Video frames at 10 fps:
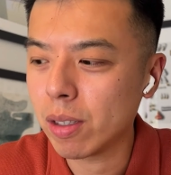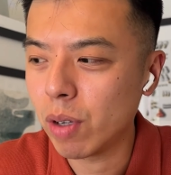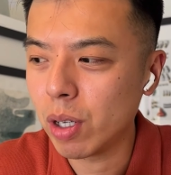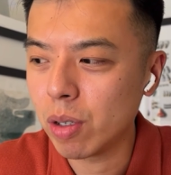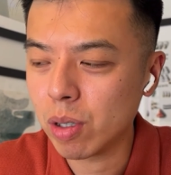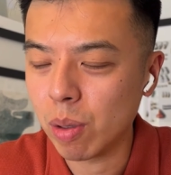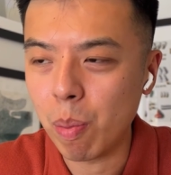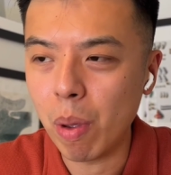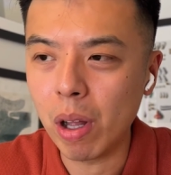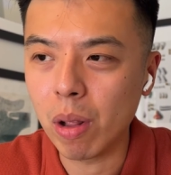videos a
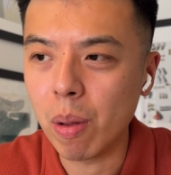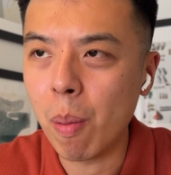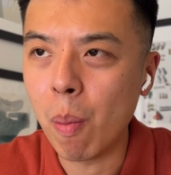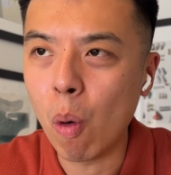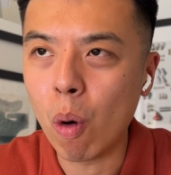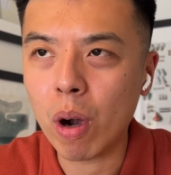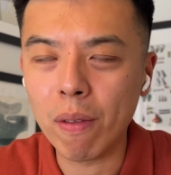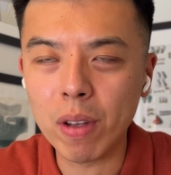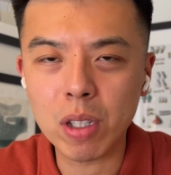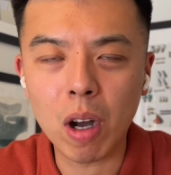bit more
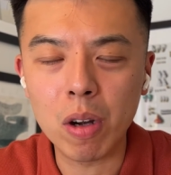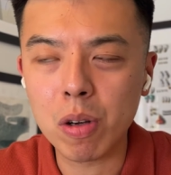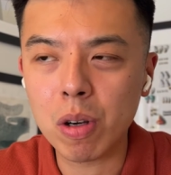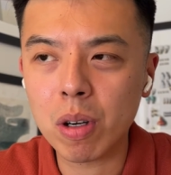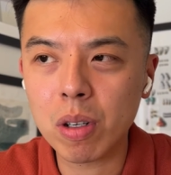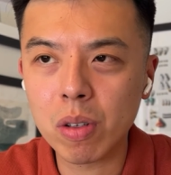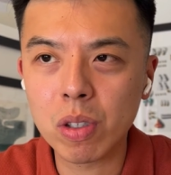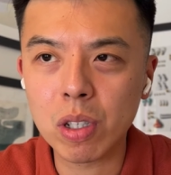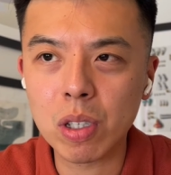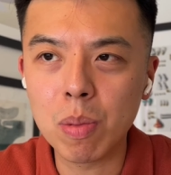if it's under
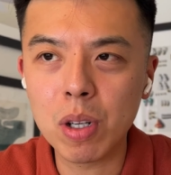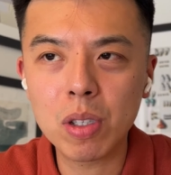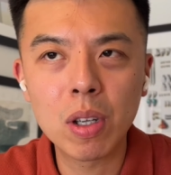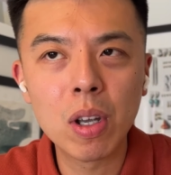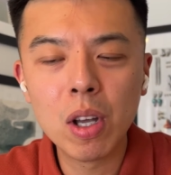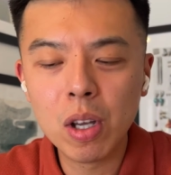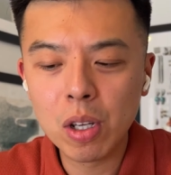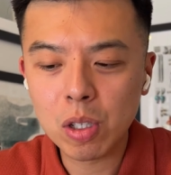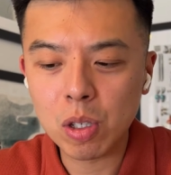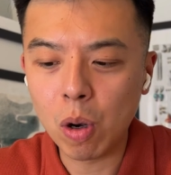60 minutes.
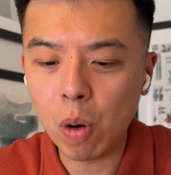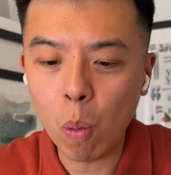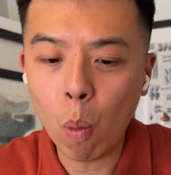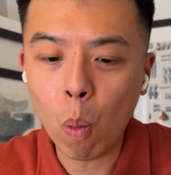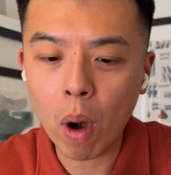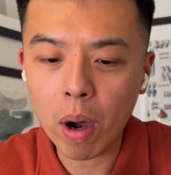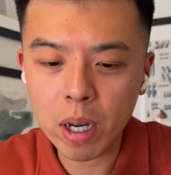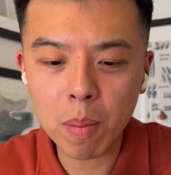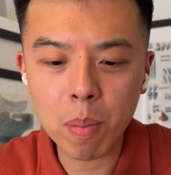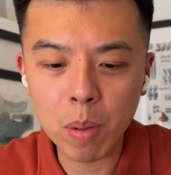So where
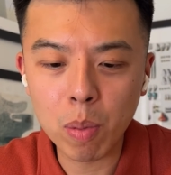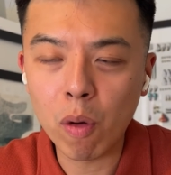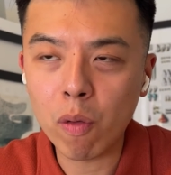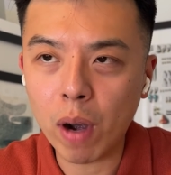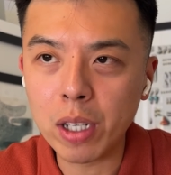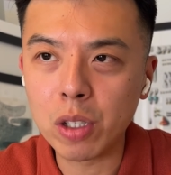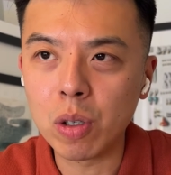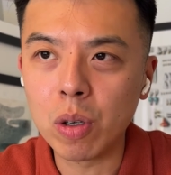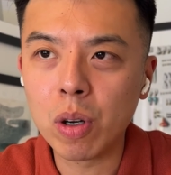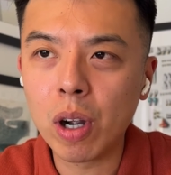can people find
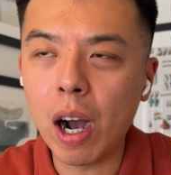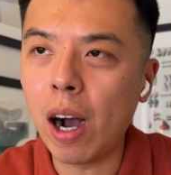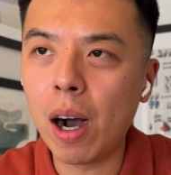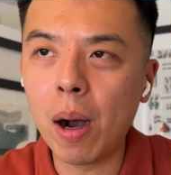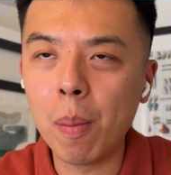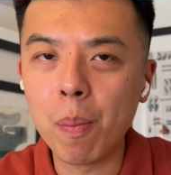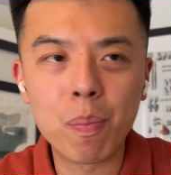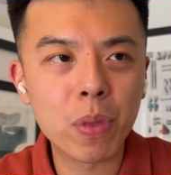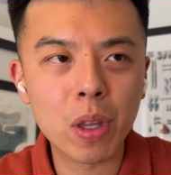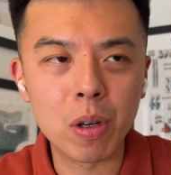you,
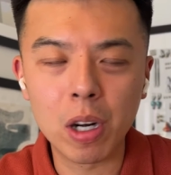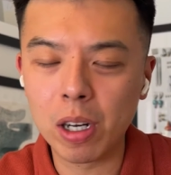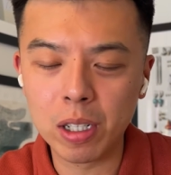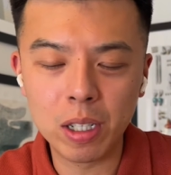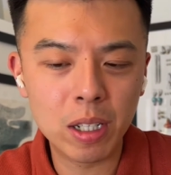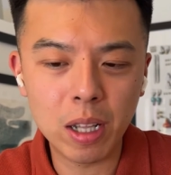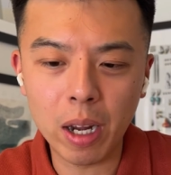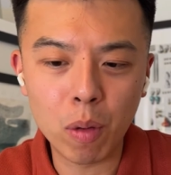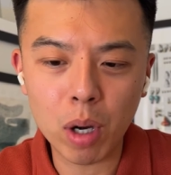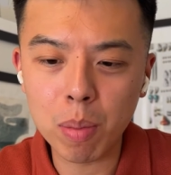Gordana?
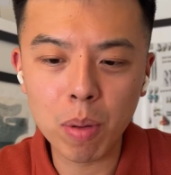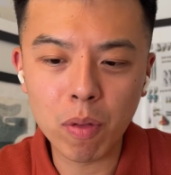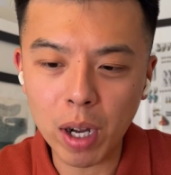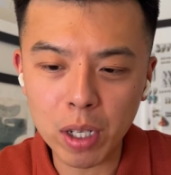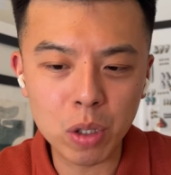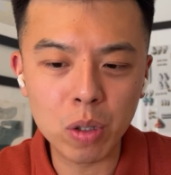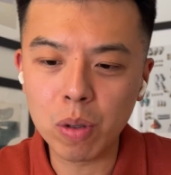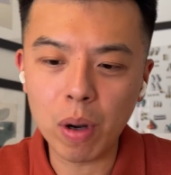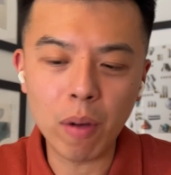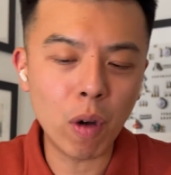Like, where can people find
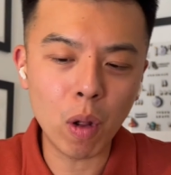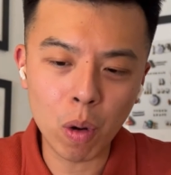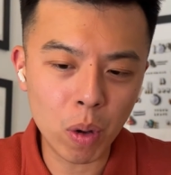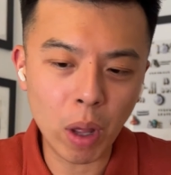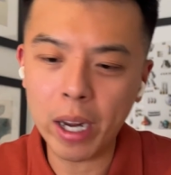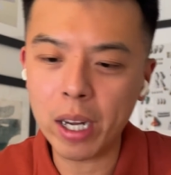you and follow like